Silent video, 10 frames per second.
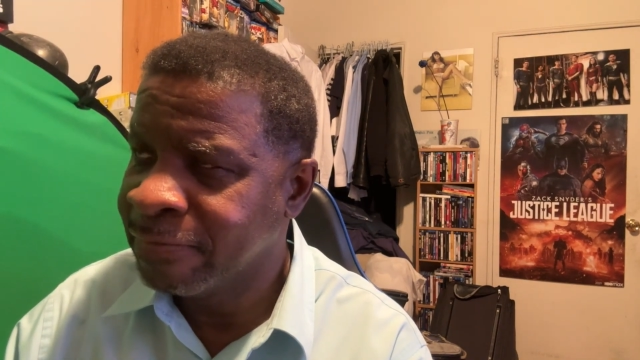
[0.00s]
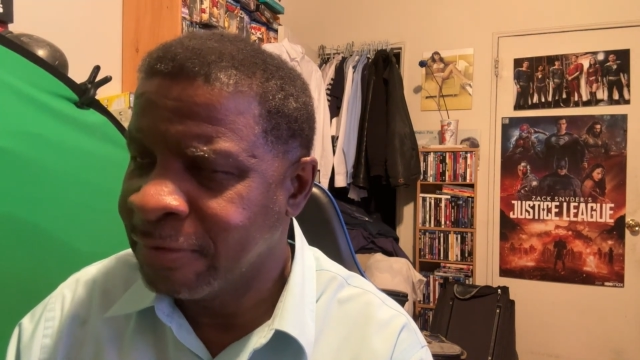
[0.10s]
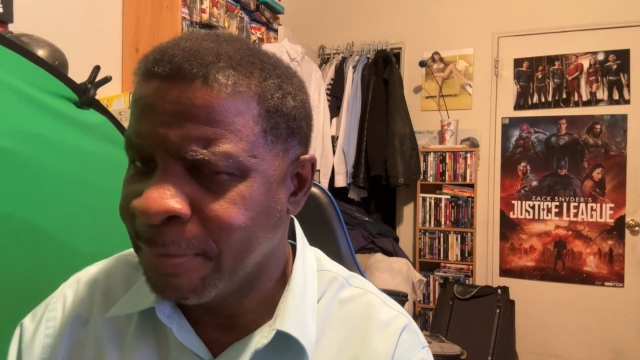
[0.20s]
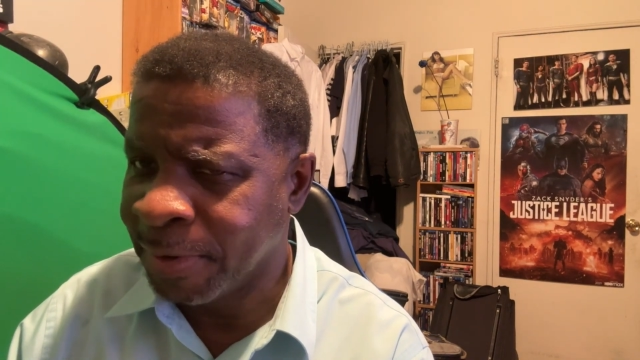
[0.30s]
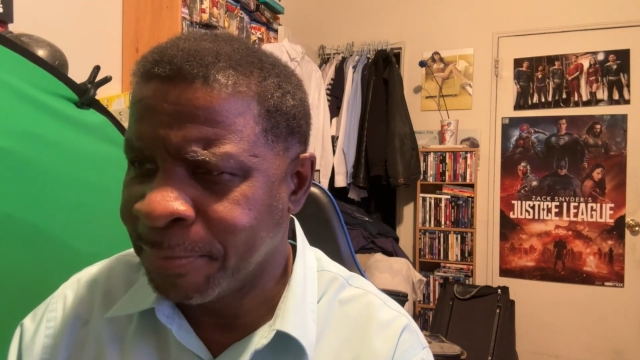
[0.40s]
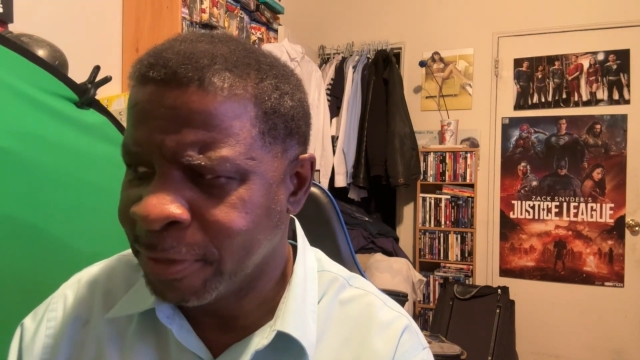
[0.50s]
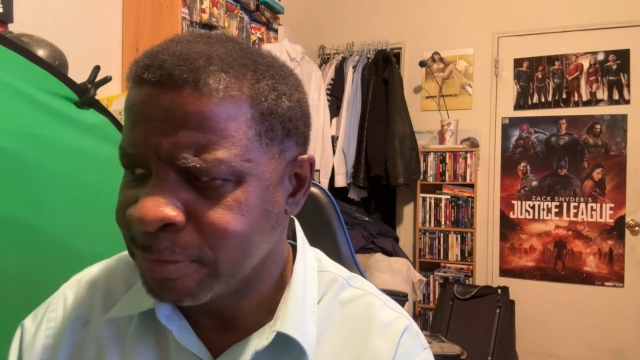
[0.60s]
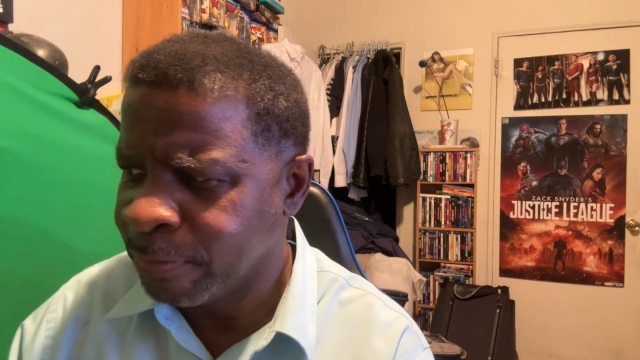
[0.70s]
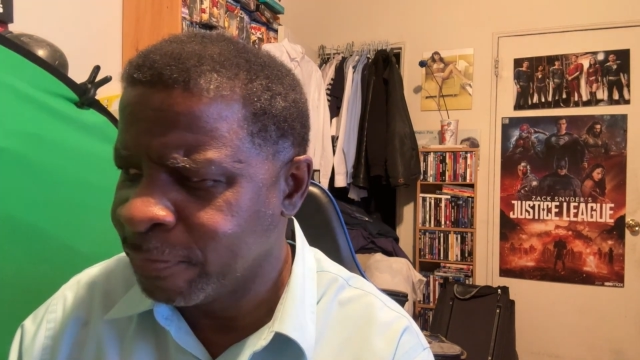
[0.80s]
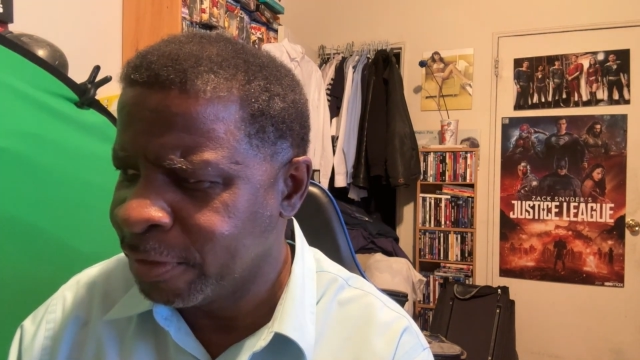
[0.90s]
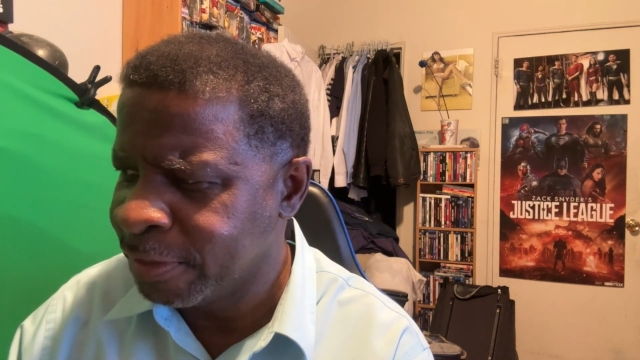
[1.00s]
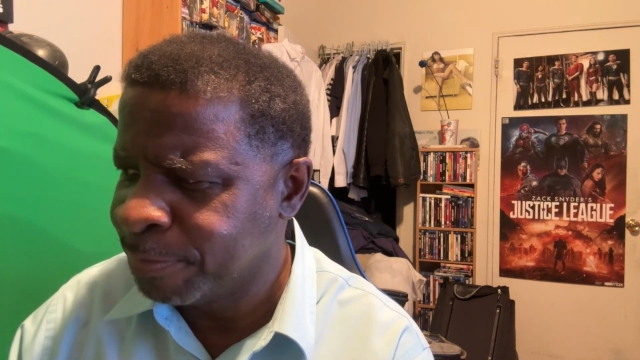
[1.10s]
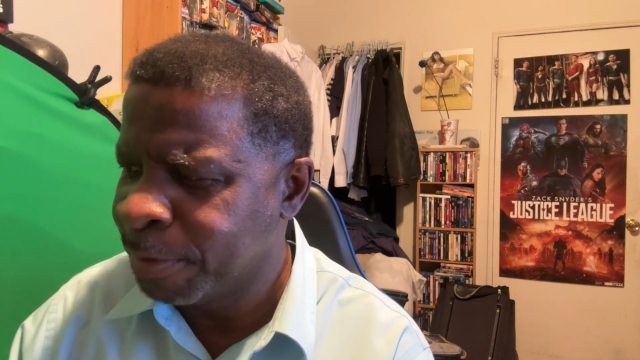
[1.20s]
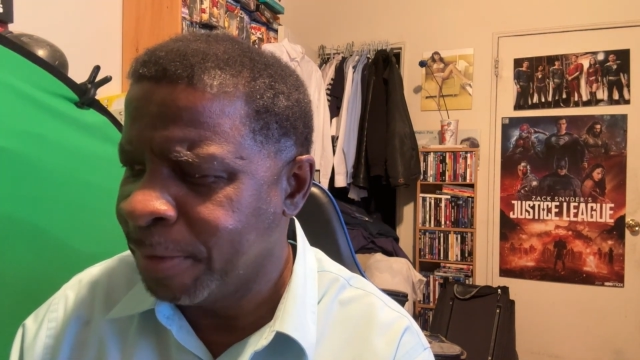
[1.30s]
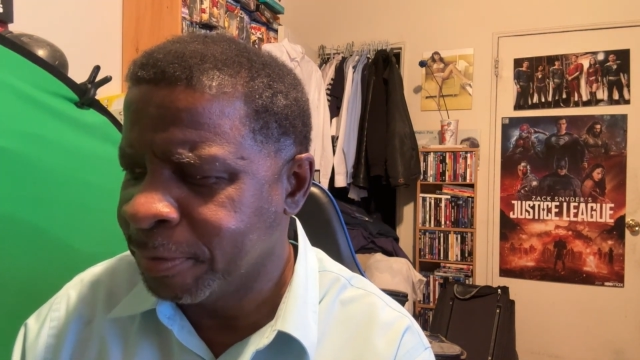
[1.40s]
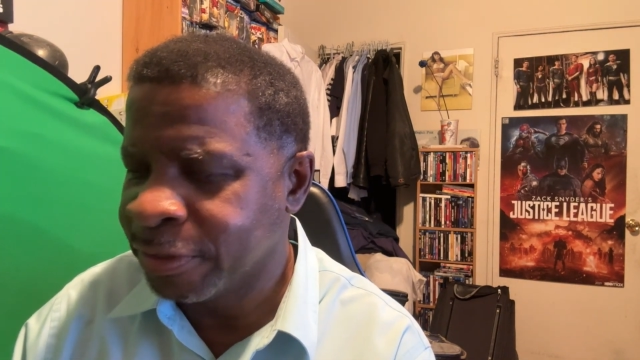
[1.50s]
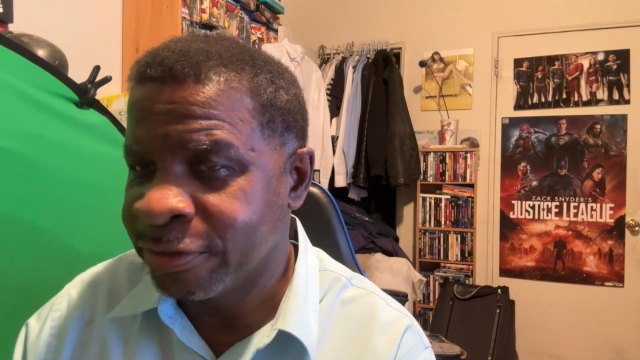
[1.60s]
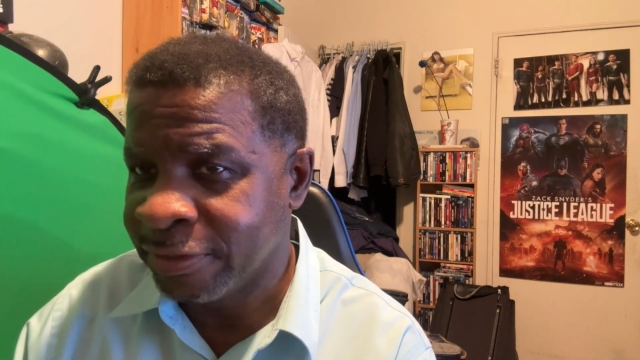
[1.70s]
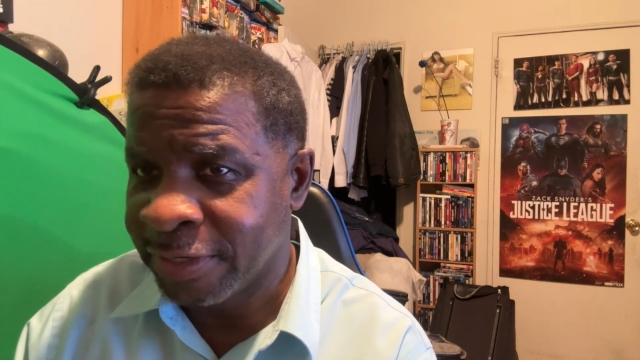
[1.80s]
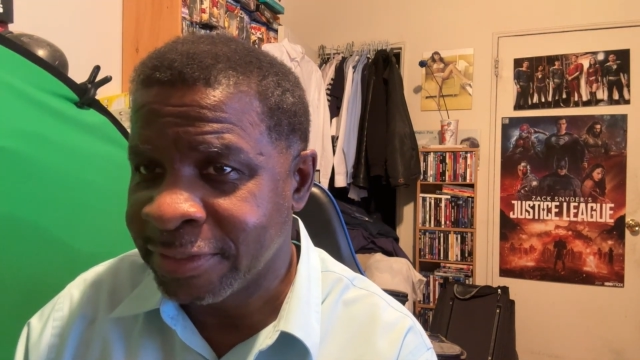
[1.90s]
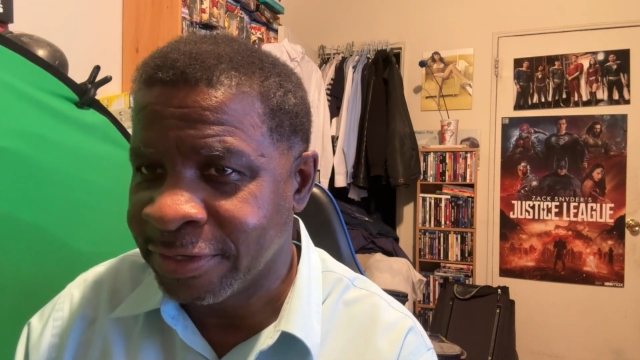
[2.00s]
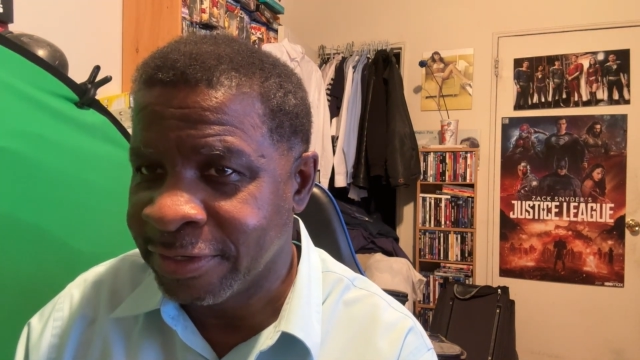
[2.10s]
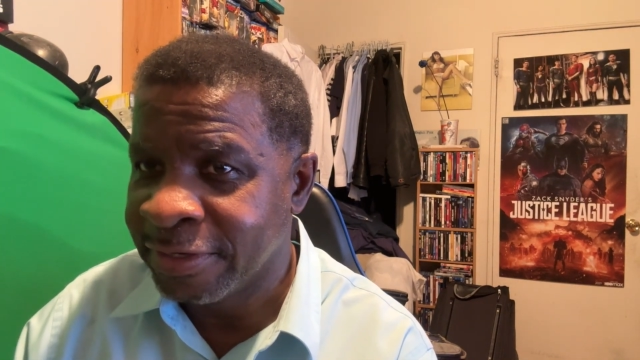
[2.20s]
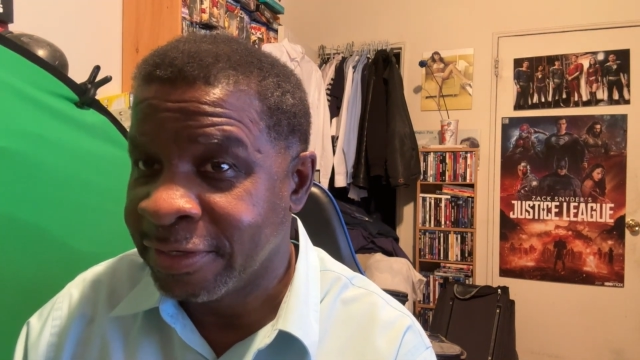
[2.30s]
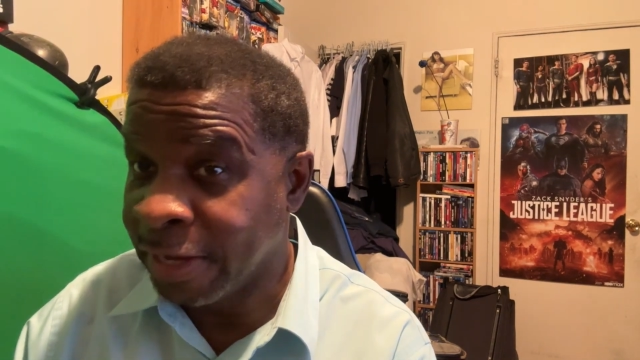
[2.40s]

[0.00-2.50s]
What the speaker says: a couple of months before they did, but April 13th, that's good.